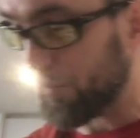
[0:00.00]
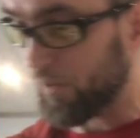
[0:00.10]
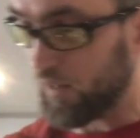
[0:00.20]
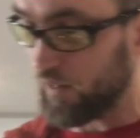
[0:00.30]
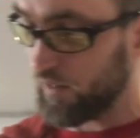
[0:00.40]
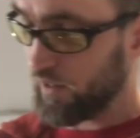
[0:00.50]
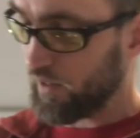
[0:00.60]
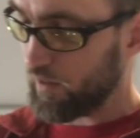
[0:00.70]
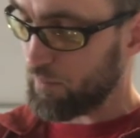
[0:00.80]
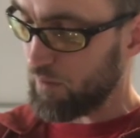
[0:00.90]
with a
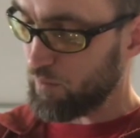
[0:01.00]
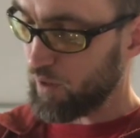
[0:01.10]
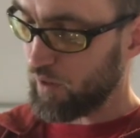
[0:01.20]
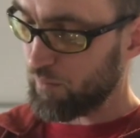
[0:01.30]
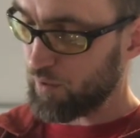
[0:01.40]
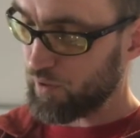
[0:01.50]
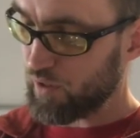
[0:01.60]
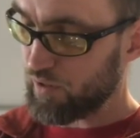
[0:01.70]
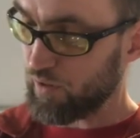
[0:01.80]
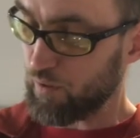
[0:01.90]
little bit more kombucha
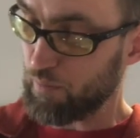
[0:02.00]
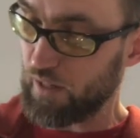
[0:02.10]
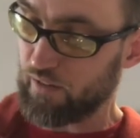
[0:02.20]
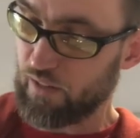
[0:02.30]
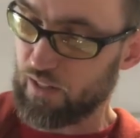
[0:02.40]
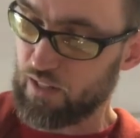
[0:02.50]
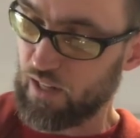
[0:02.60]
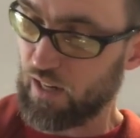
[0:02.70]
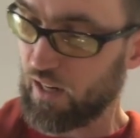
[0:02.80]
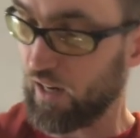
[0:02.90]
so the blender can
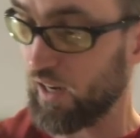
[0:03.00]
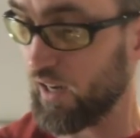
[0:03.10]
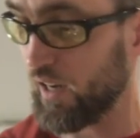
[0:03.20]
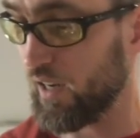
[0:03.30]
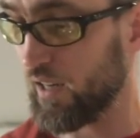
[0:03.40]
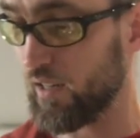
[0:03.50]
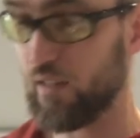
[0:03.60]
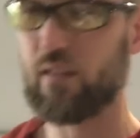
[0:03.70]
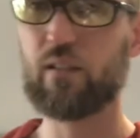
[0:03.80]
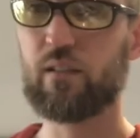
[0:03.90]
take,
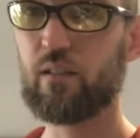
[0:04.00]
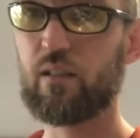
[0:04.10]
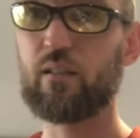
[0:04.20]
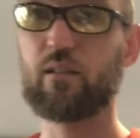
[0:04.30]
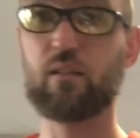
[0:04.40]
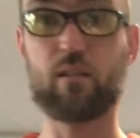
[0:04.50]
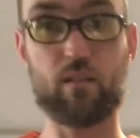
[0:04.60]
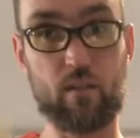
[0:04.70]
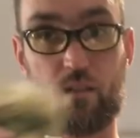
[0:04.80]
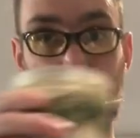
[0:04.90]
and
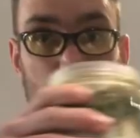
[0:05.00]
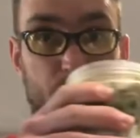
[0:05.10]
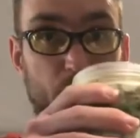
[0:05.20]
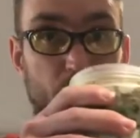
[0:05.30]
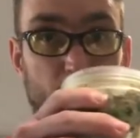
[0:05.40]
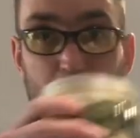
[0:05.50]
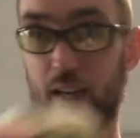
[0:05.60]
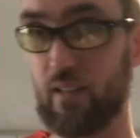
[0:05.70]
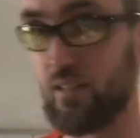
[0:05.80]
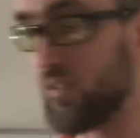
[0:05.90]
it's ready to
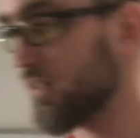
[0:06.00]
mix.